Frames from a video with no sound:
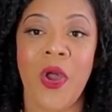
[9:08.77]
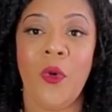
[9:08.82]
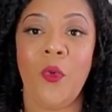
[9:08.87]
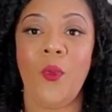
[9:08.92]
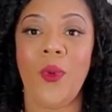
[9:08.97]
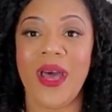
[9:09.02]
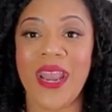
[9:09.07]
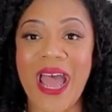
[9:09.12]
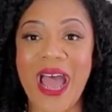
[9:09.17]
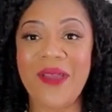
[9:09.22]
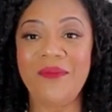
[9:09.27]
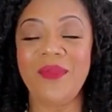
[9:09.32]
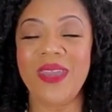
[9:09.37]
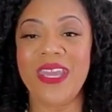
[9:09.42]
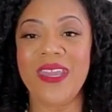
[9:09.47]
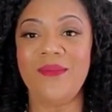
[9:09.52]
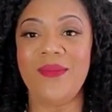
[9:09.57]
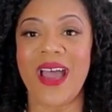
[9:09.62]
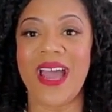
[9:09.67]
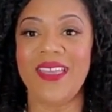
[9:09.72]
What I
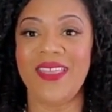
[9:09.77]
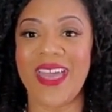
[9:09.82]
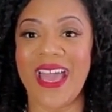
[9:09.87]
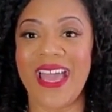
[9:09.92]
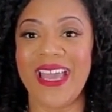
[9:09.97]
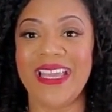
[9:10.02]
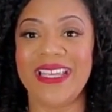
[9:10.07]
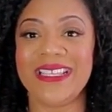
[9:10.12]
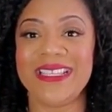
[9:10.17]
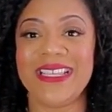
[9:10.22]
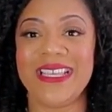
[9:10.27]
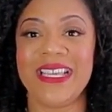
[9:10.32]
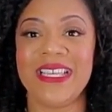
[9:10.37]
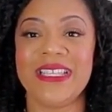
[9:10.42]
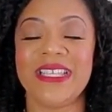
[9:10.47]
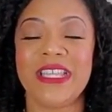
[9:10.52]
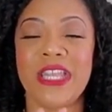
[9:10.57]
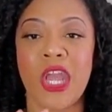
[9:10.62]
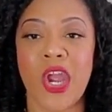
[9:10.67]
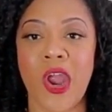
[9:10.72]
mean by that is this
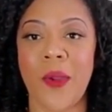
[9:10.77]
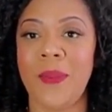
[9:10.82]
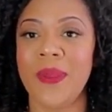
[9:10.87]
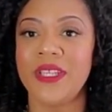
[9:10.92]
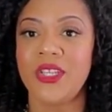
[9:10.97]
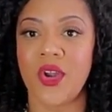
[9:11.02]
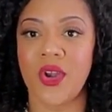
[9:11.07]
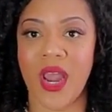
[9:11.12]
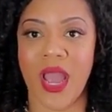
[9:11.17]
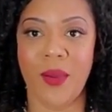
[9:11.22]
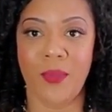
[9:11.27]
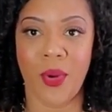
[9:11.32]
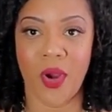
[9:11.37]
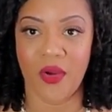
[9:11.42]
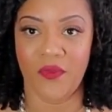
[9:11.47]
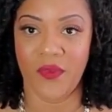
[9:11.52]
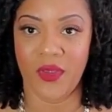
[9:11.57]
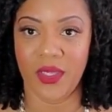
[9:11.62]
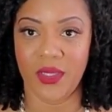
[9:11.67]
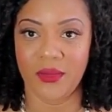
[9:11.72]
therapists are not
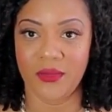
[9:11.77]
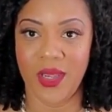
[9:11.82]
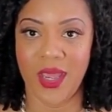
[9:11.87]
perfect.